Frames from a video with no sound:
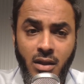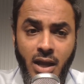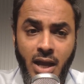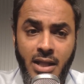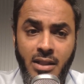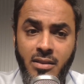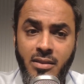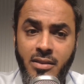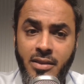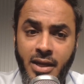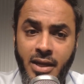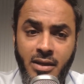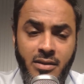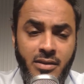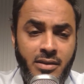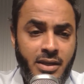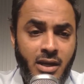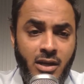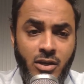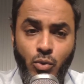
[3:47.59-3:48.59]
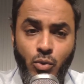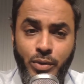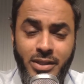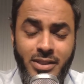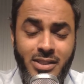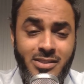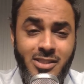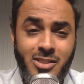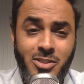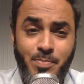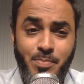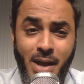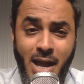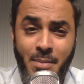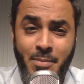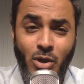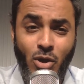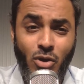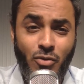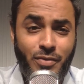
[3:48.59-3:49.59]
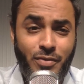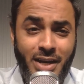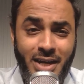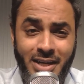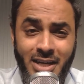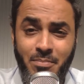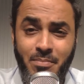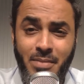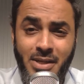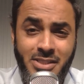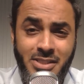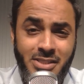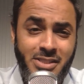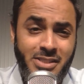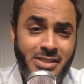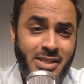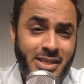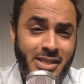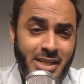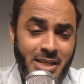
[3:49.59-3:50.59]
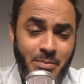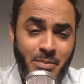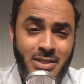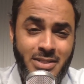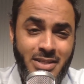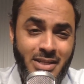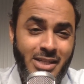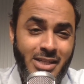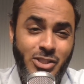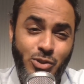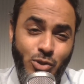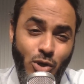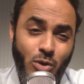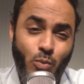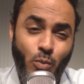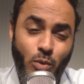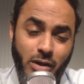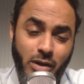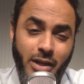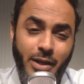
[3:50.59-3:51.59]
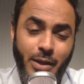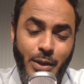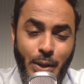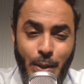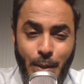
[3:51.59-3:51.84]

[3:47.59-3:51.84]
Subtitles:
and then they are doing this spamming of LinkedIn messages and emails, and it's not working.